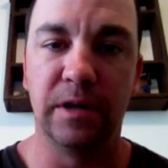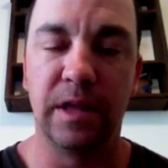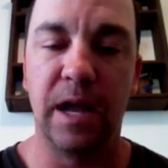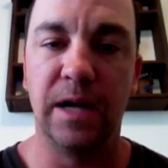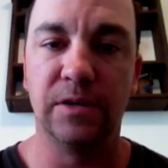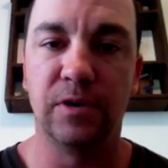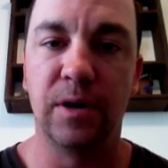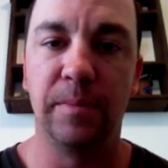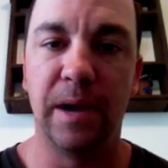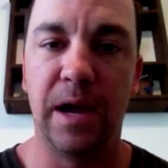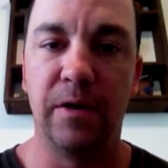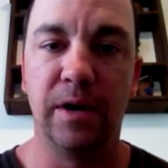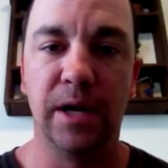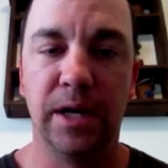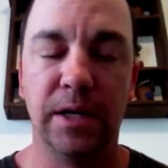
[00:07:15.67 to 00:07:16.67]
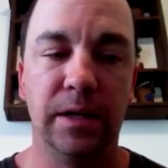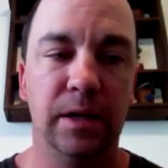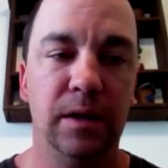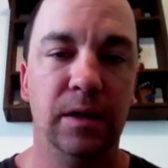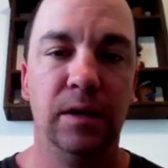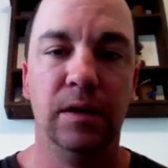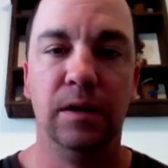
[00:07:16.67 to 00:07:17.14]
the hydrogen battery in it.
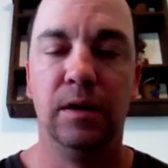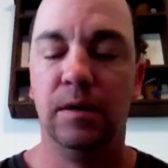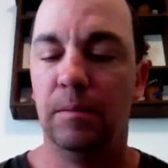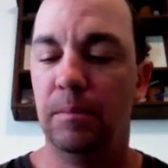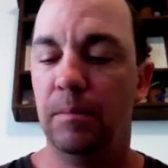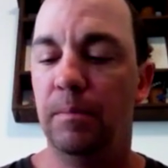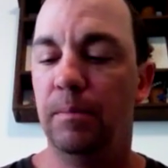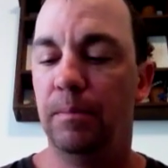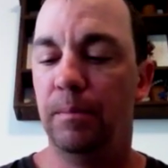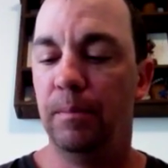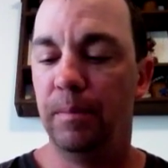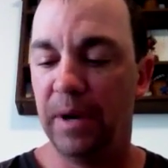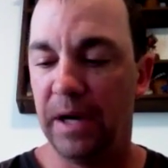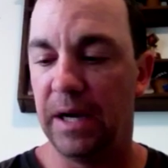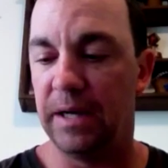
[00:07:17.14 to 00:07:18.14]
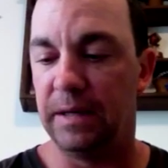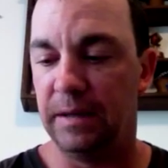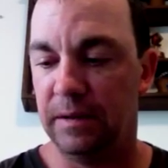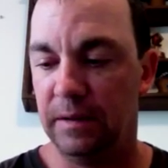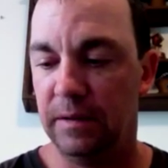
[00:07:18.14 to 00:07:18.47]
But